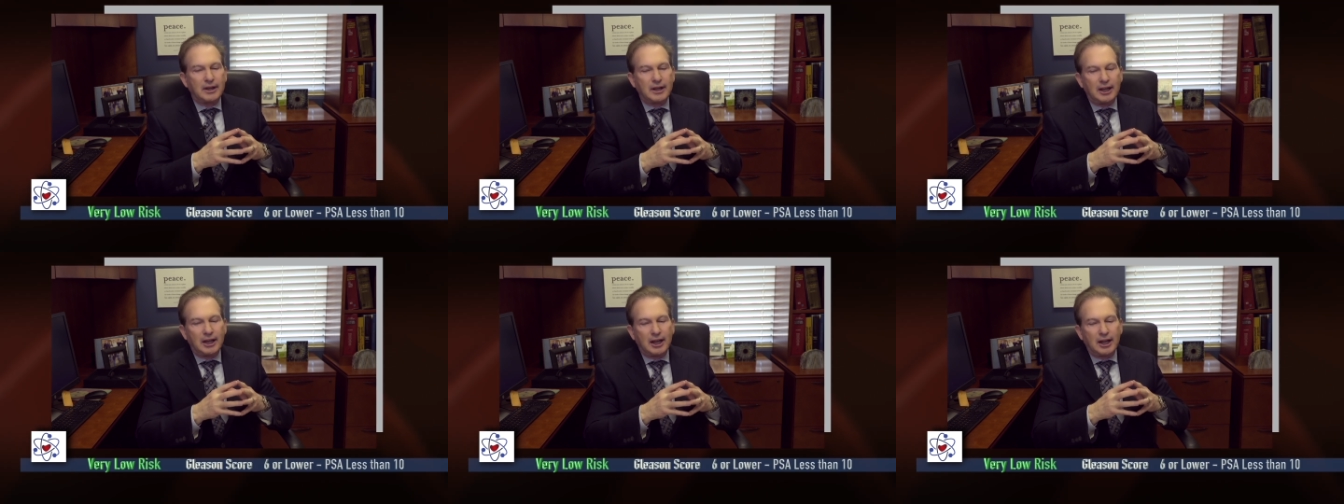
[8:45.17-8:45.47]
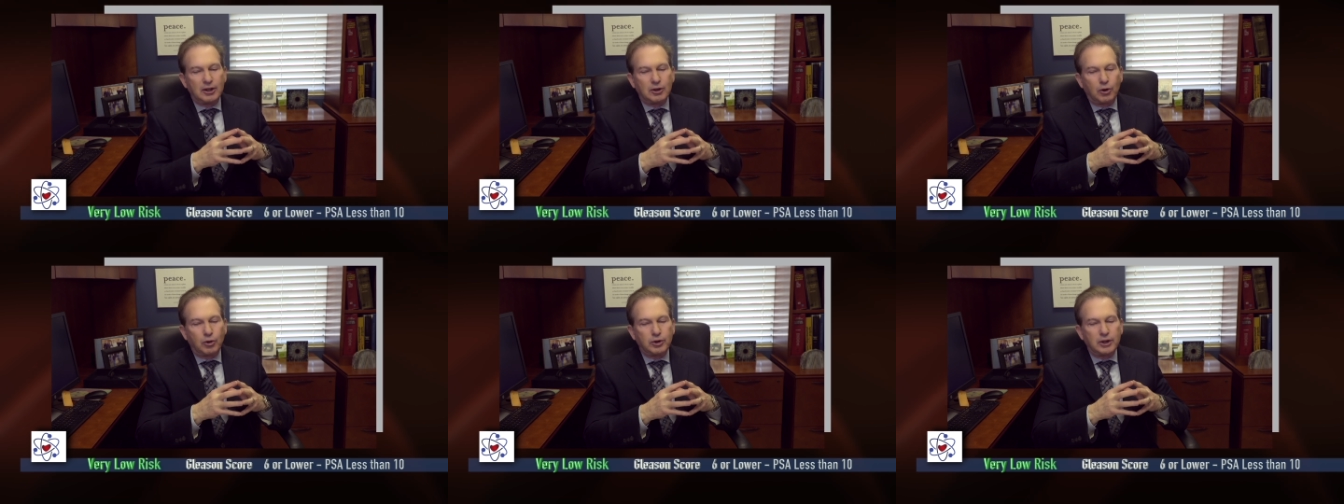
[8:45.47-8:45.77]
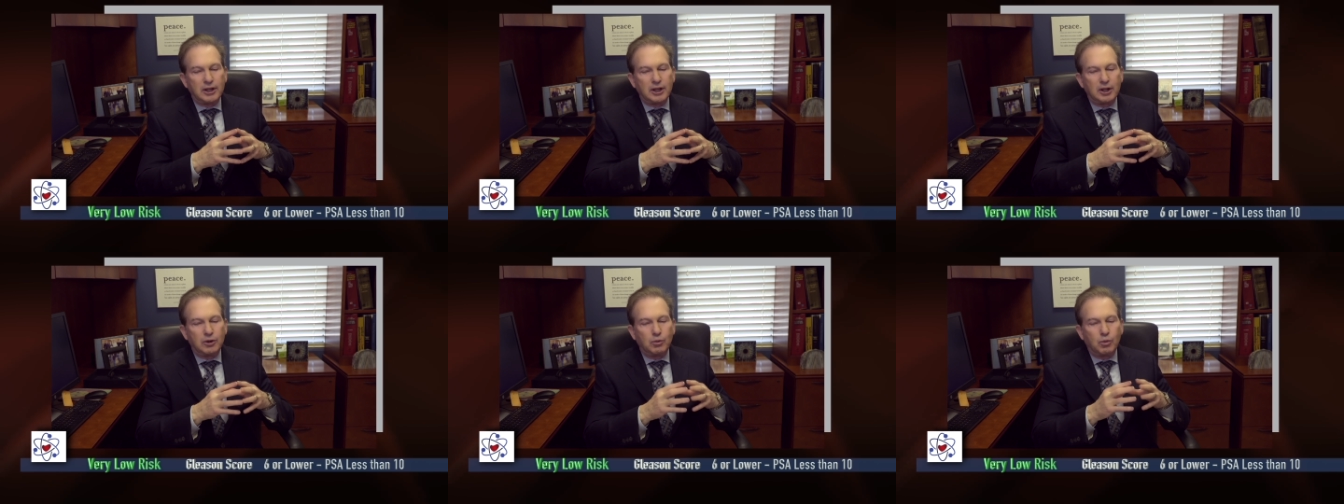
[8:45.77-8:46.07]
and
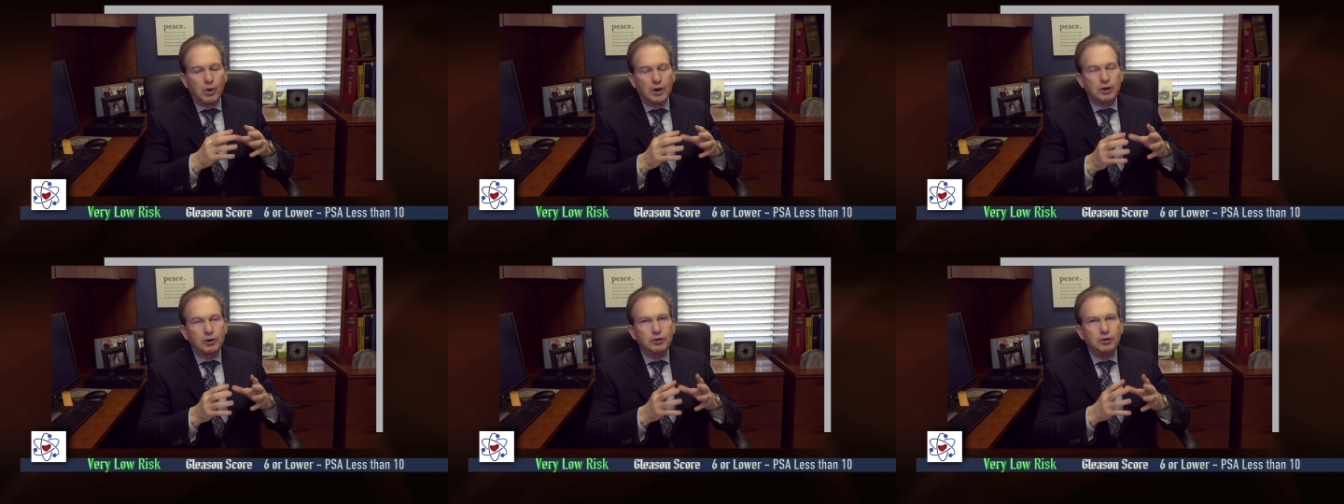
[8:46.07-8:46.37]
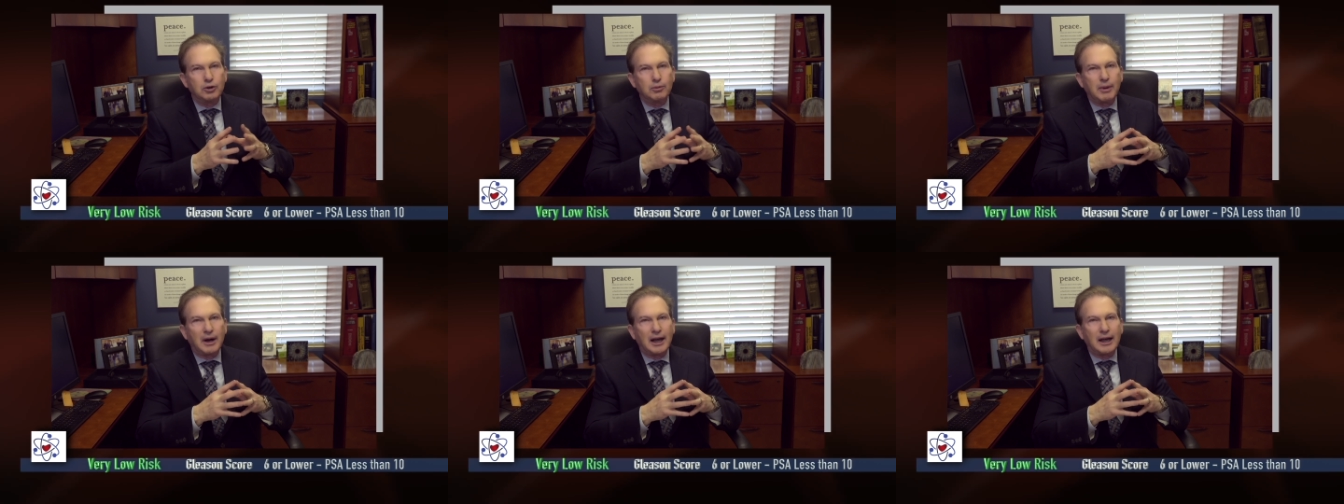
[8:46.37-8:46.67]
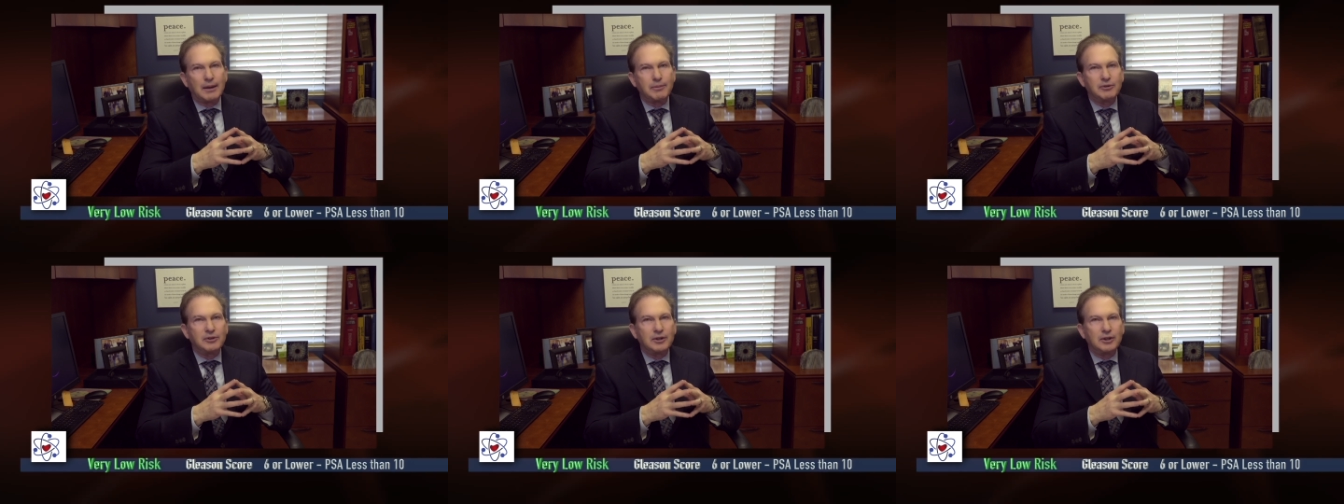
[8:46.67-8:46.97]
only in 1 or 2
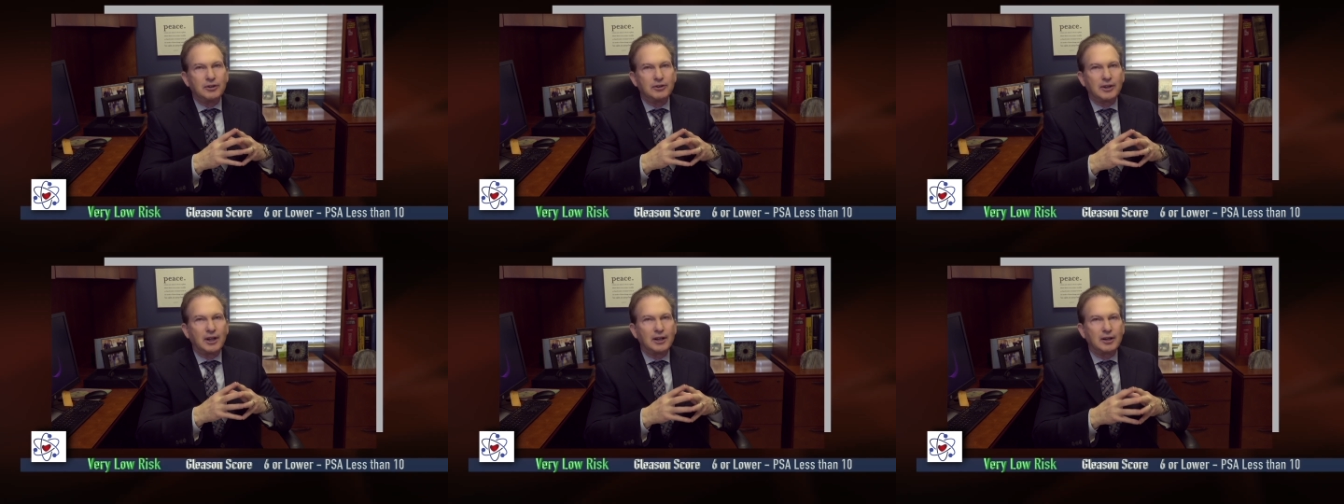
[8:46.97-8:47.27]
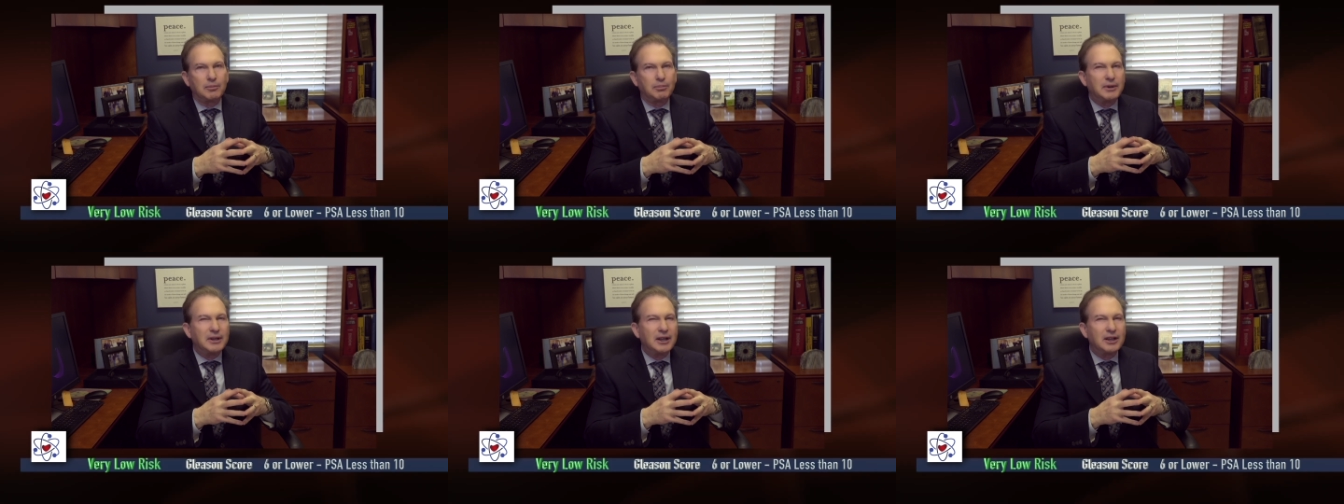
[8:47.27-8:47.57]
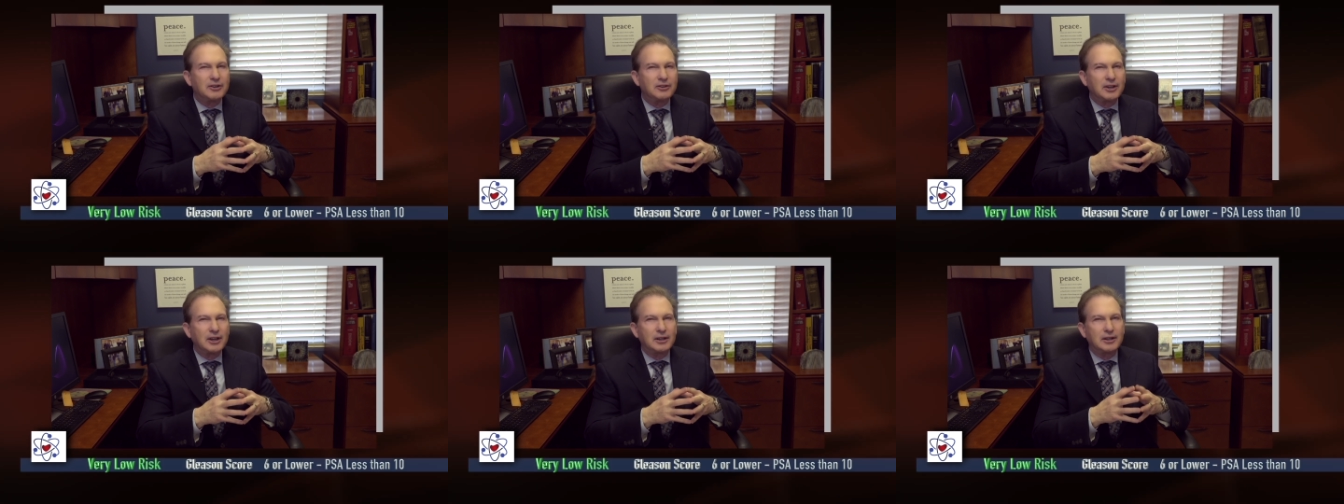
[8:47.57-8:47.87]
biopsies and
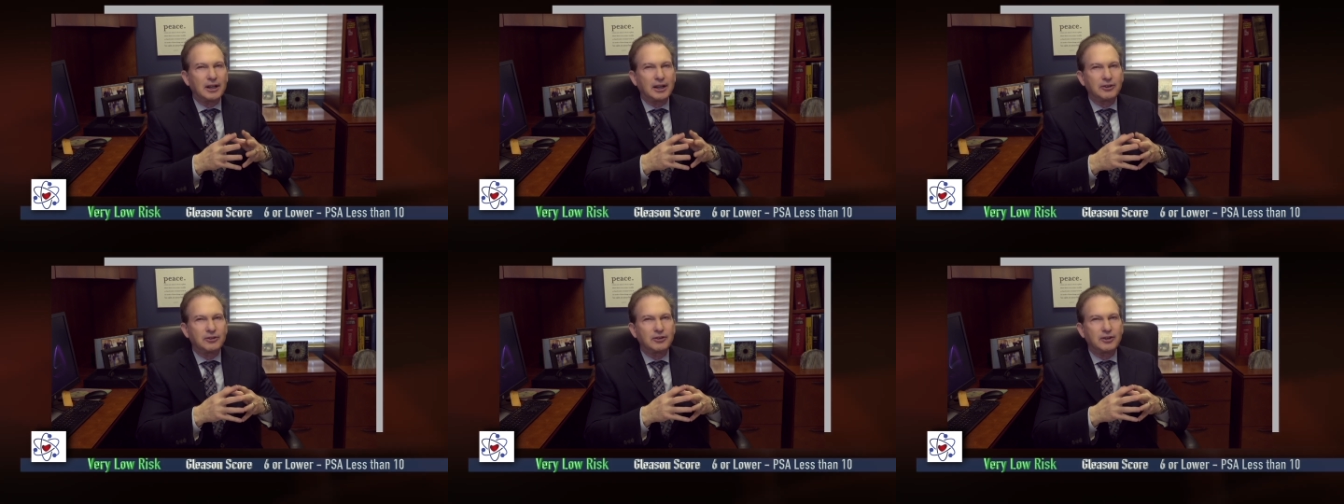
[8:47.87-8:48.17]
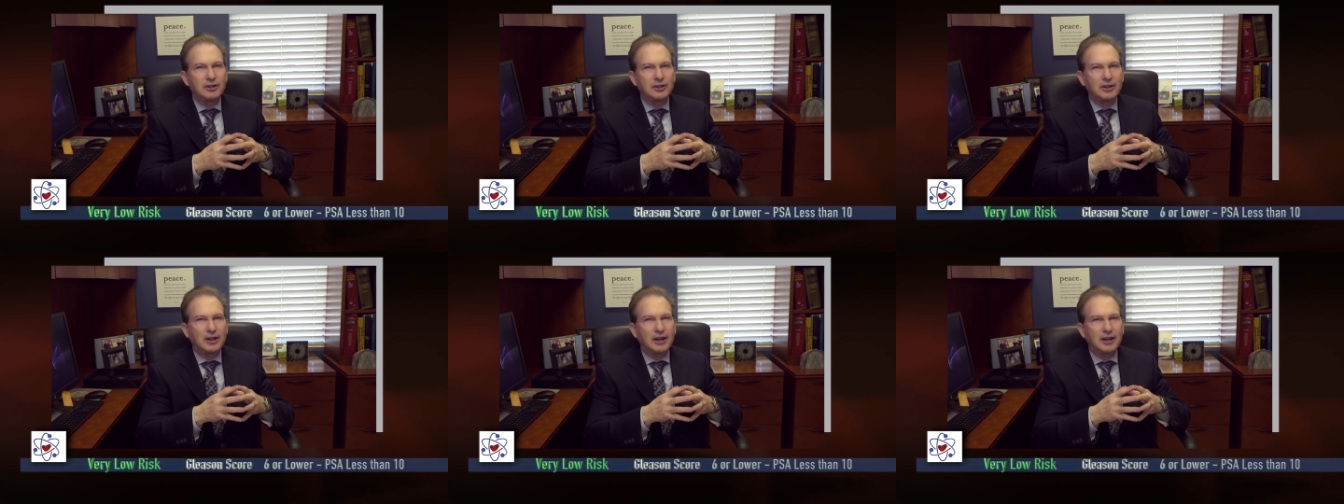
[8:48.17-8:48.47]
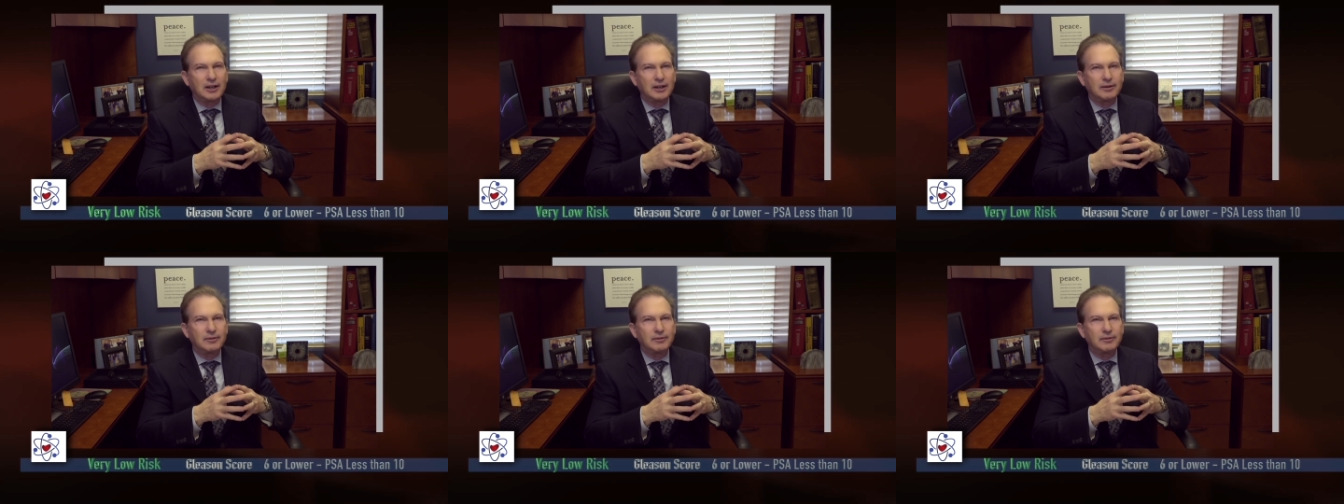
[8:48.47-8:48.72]
a PSA less than 10.